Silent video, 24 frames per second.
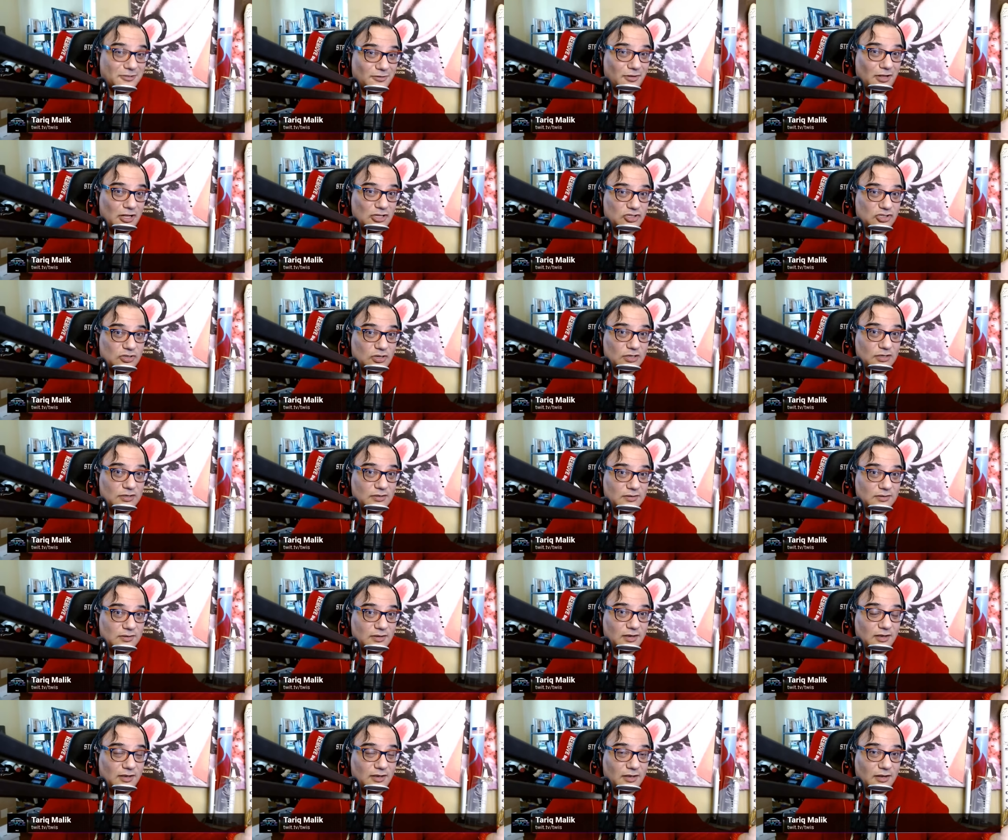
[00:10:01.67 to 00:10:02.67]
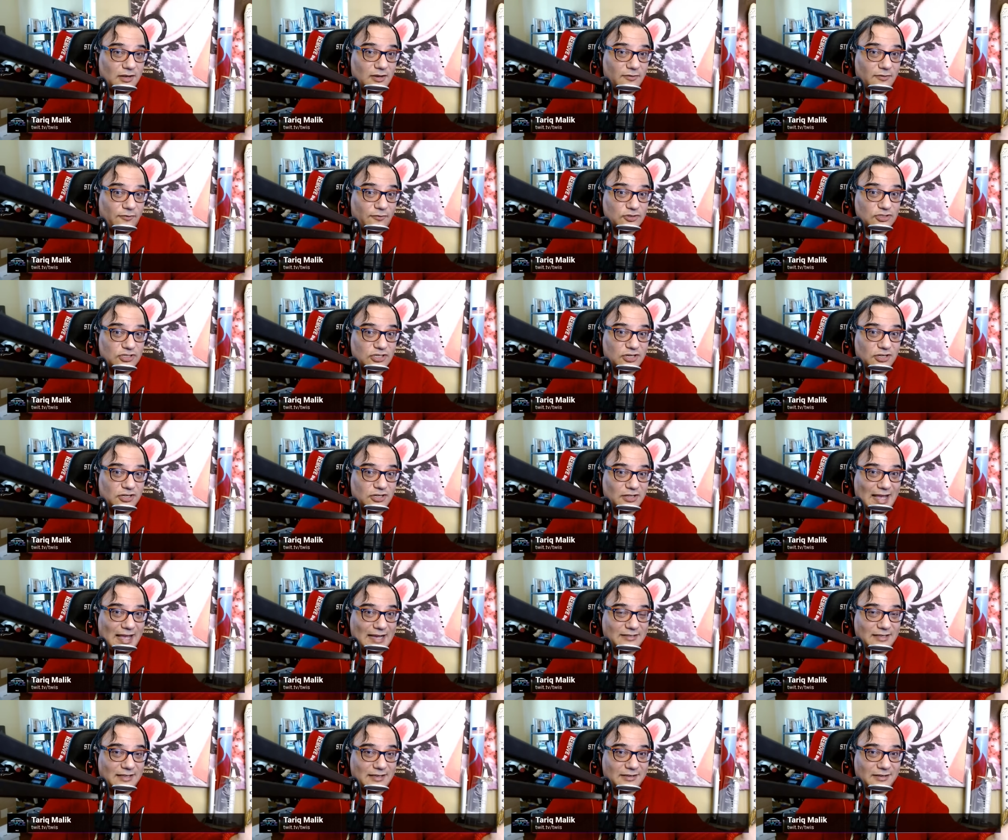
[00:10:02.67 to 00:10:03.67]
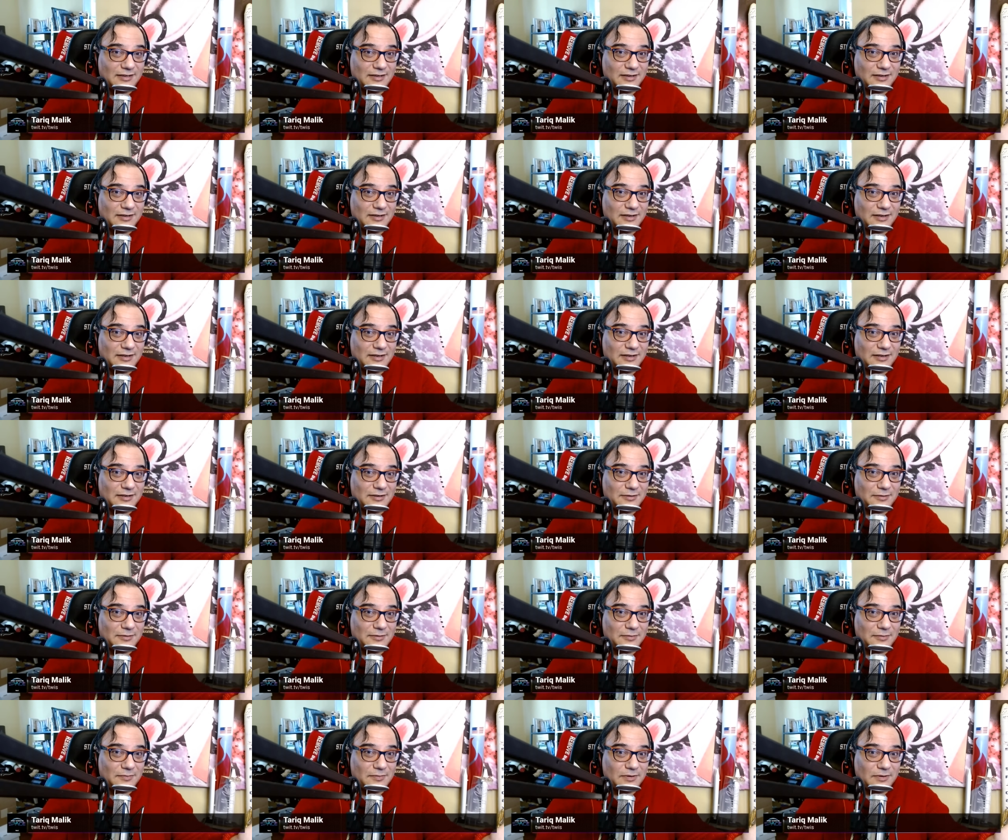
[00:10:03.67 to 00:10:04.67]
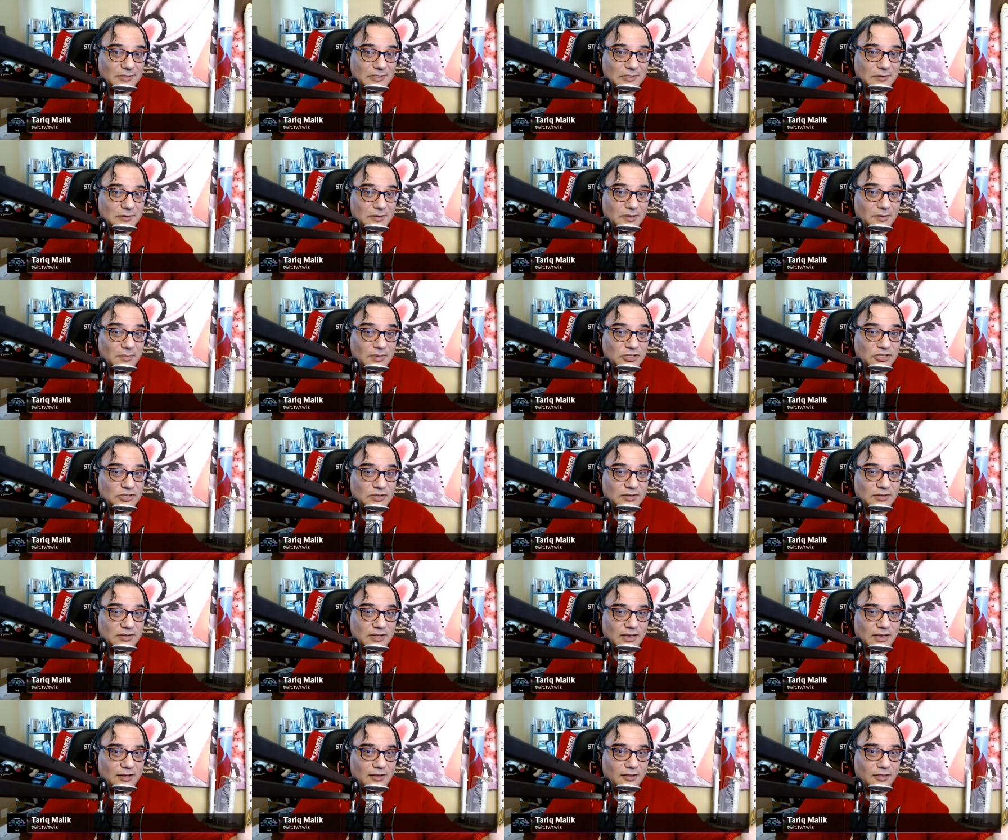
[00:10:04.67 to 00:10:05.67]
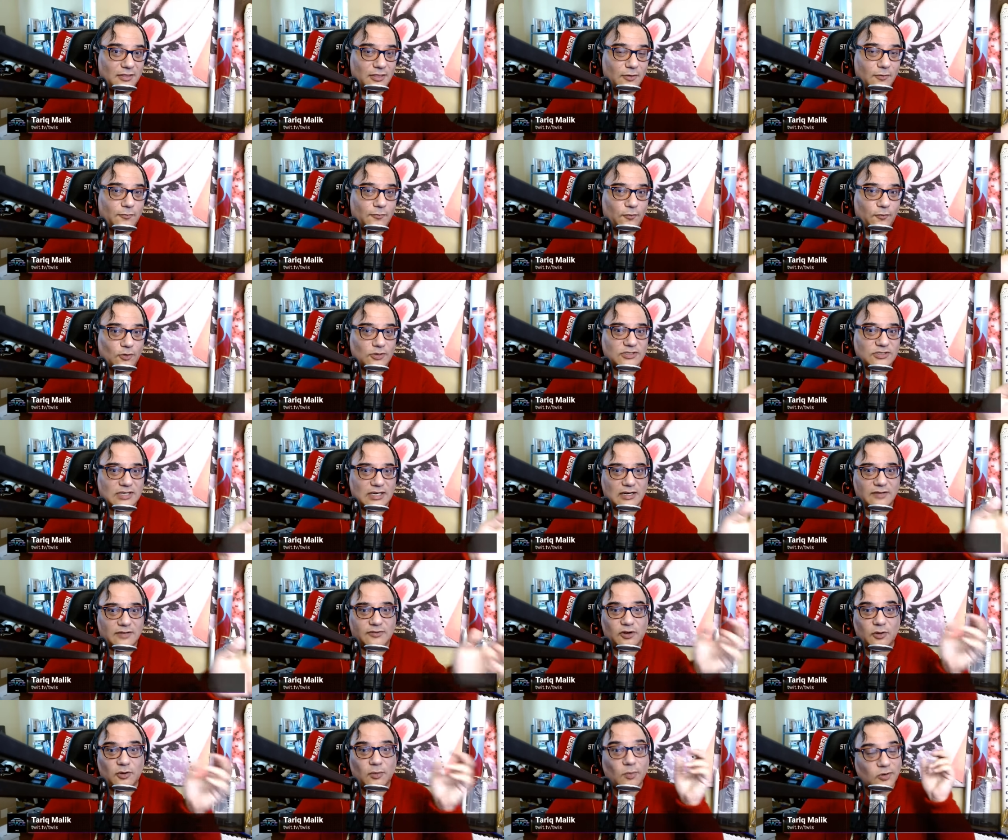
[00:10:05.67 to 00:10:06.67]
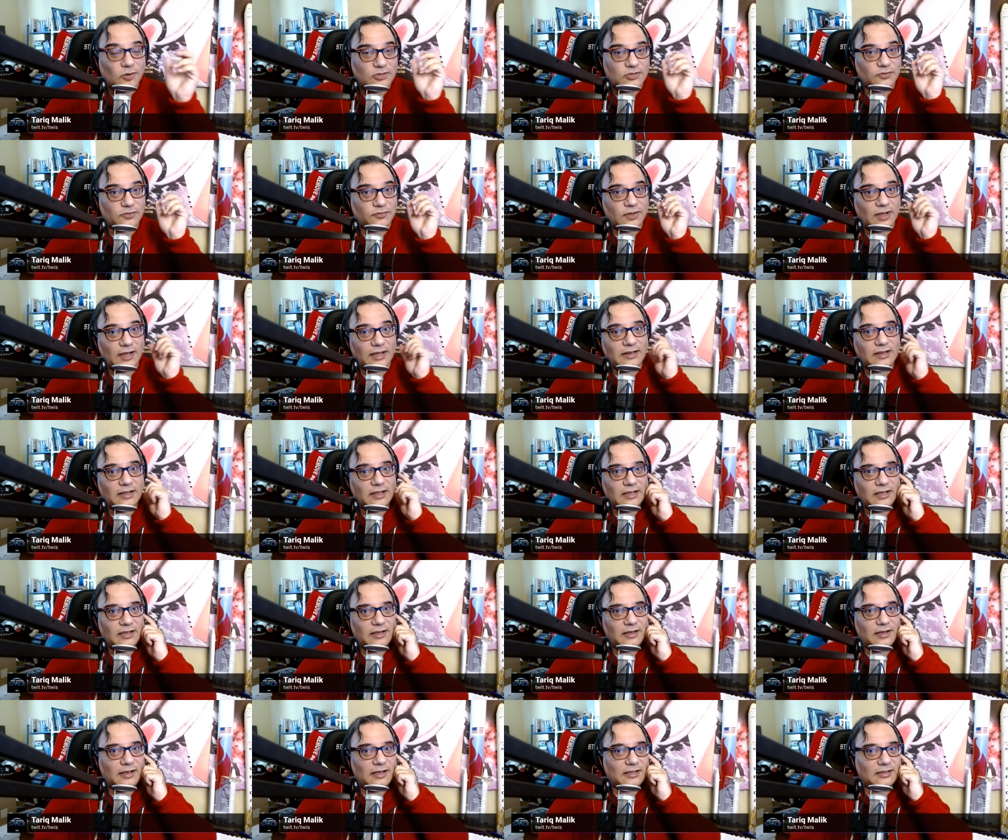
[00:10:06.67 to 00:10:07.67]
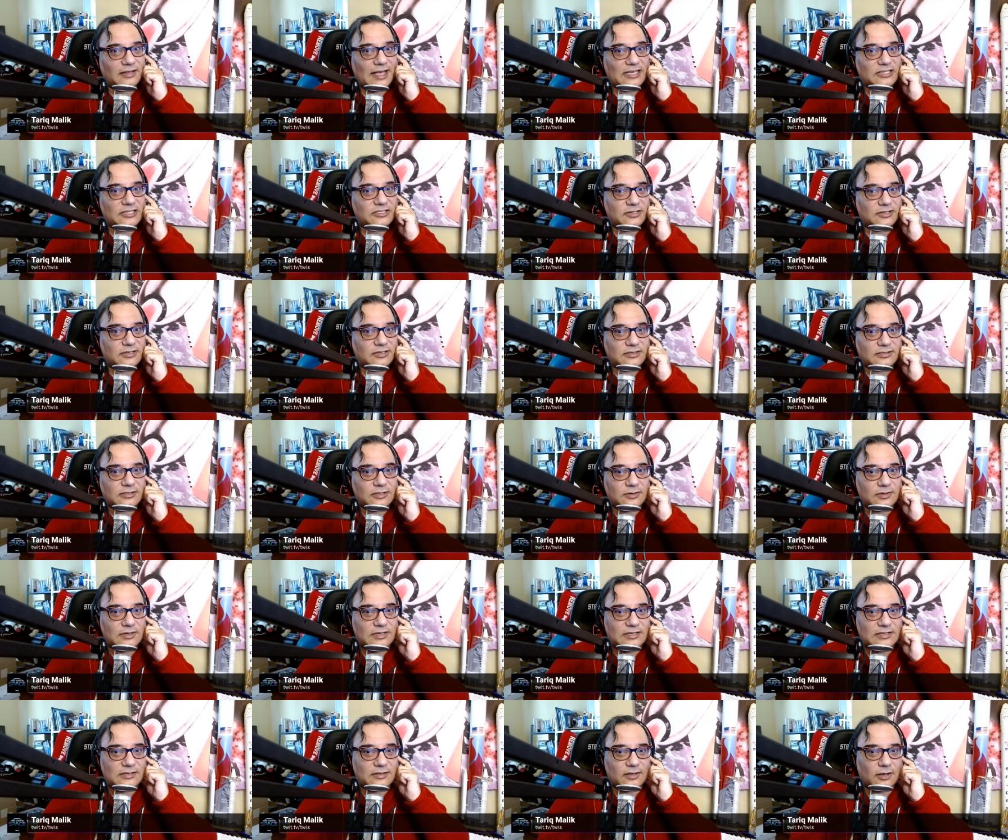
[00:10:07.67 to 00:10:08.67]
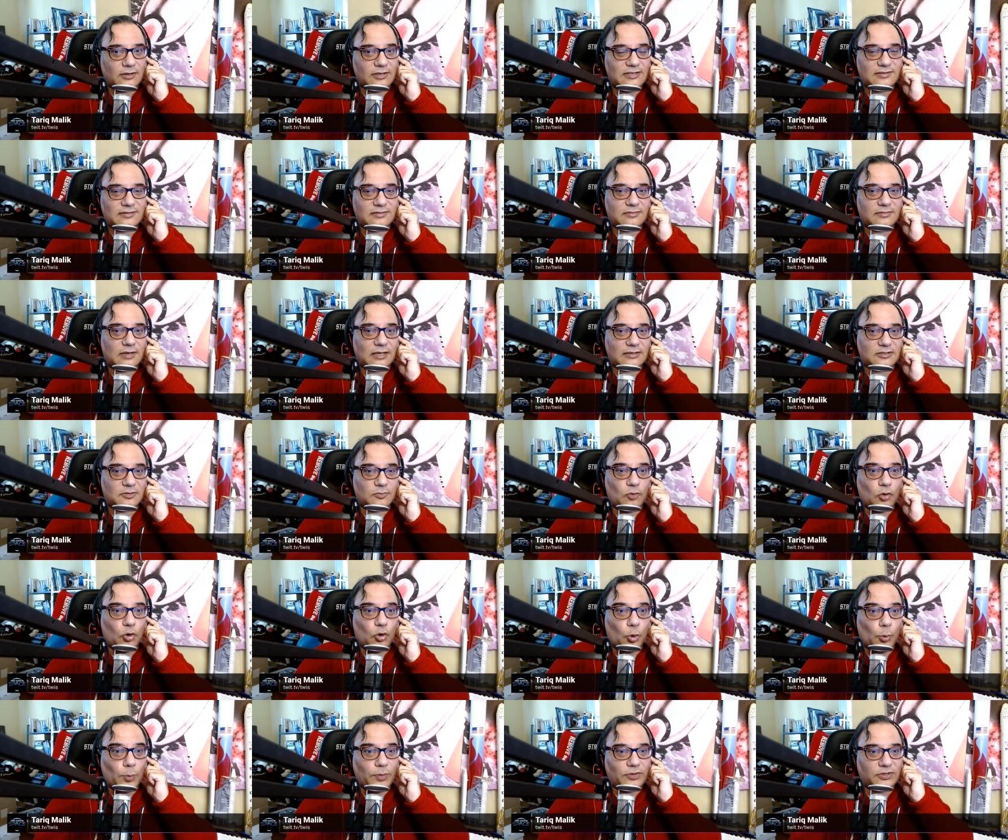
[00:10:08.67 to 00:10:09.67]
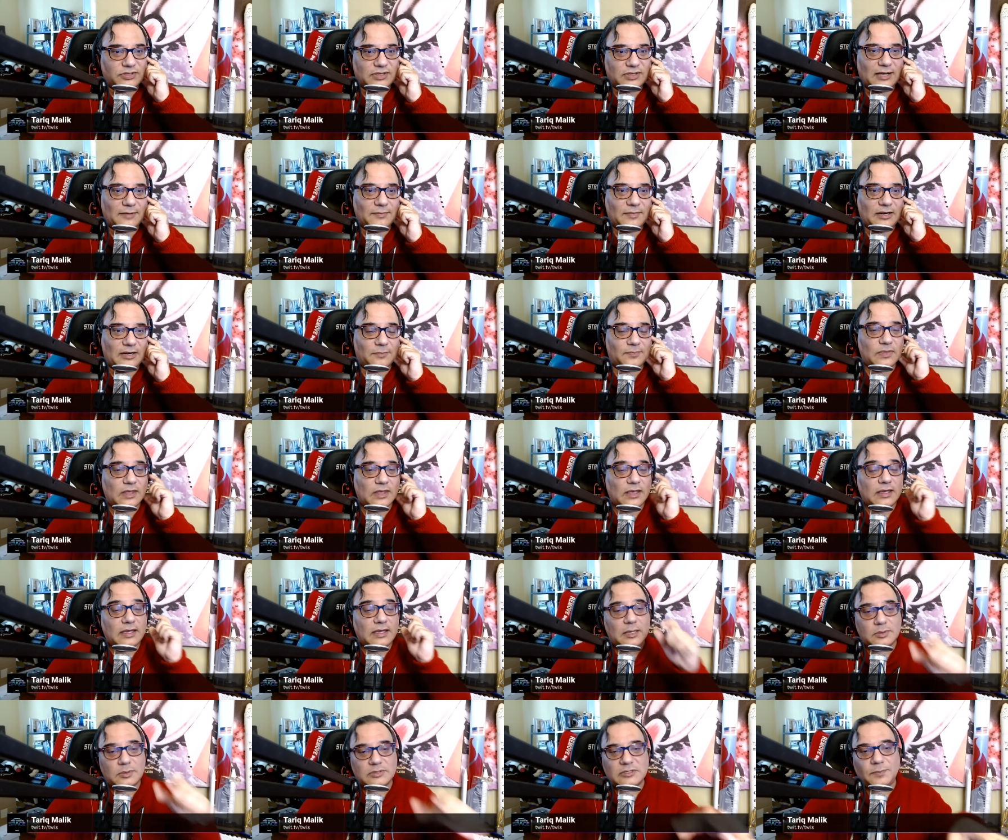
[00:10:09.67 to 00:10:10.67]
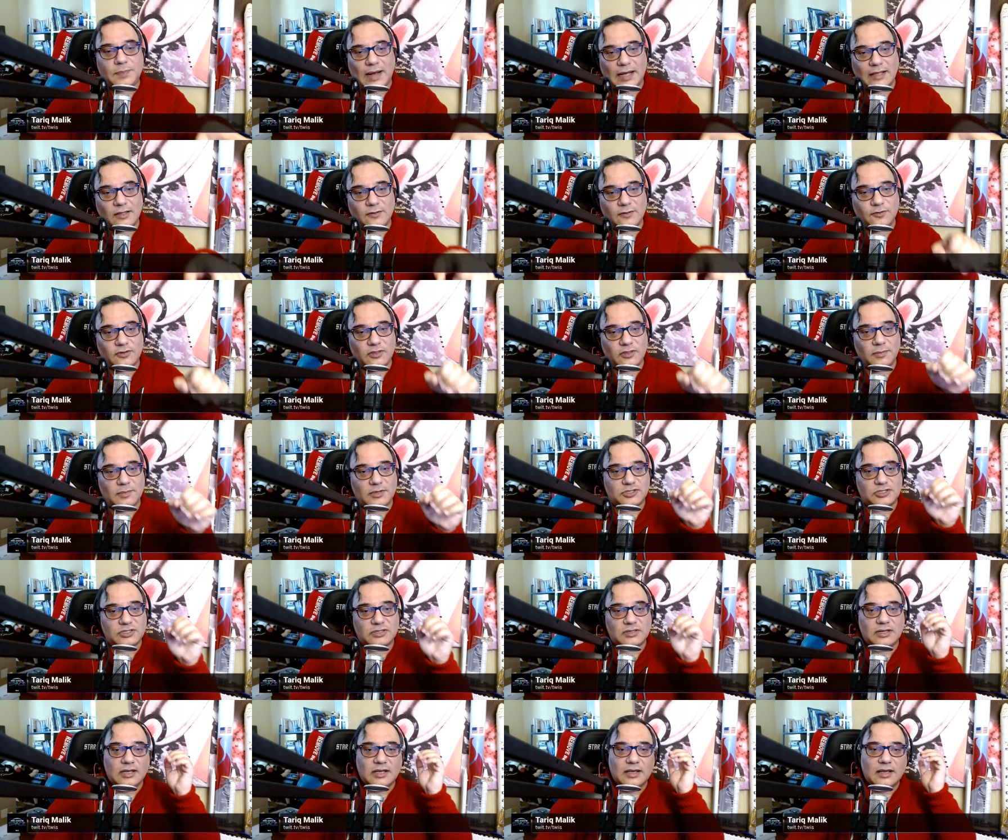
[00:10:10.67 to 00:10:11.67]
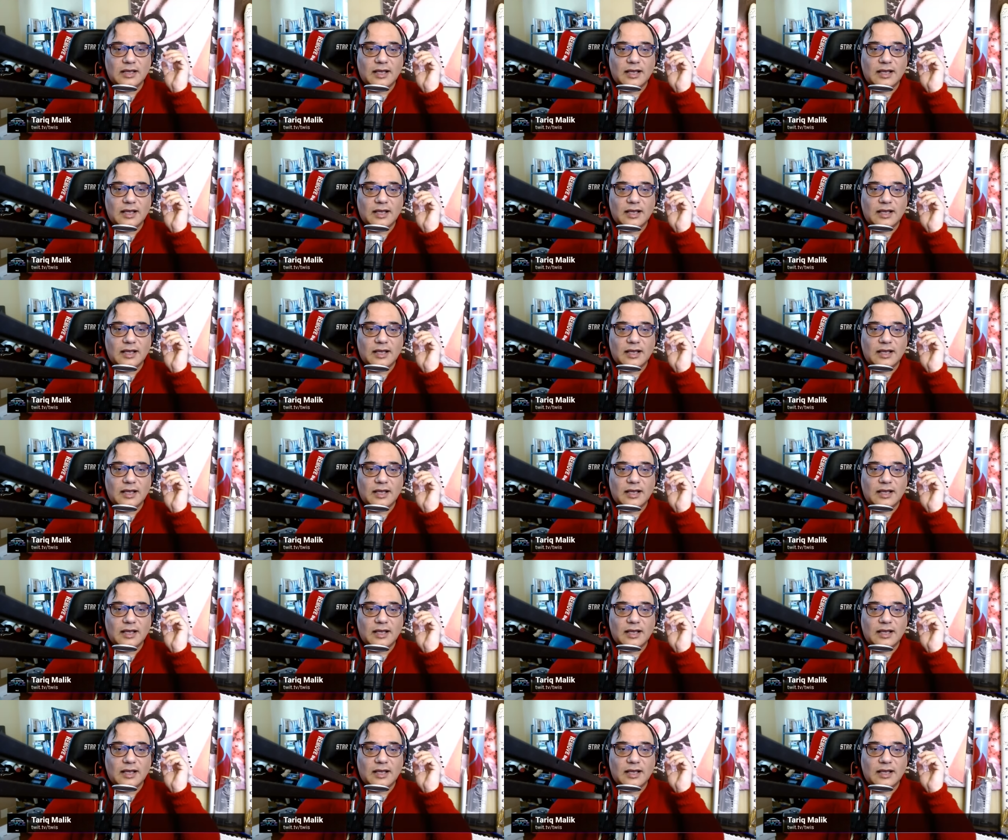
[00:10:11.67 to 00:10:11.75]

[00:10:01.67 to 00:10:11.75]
launched on a Virgin Galactic a mission, their first kind of commercial flight last year. So he's got some orbital time in him. He was the pilot for the mission.